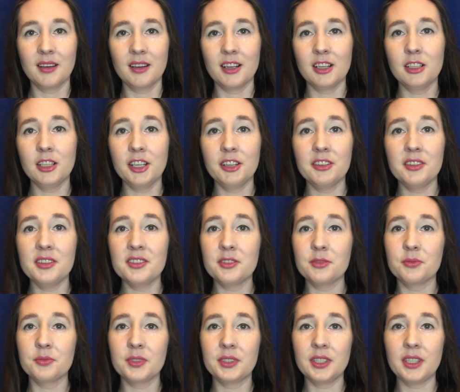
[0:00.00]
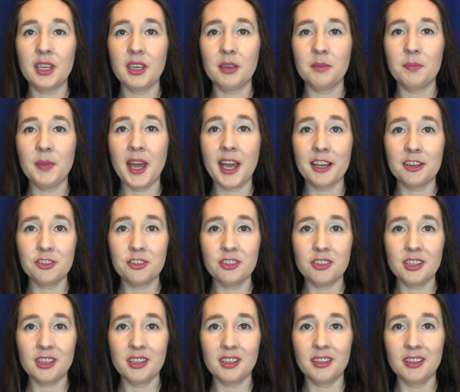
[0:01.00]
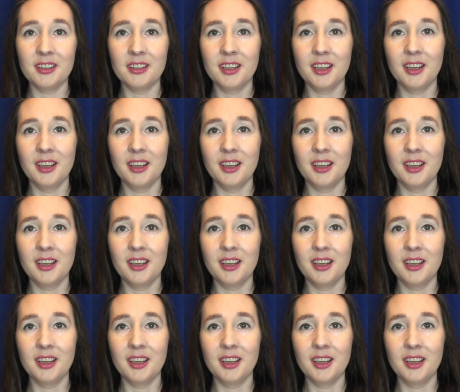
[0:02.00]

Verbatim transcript: Claire is a really passionate,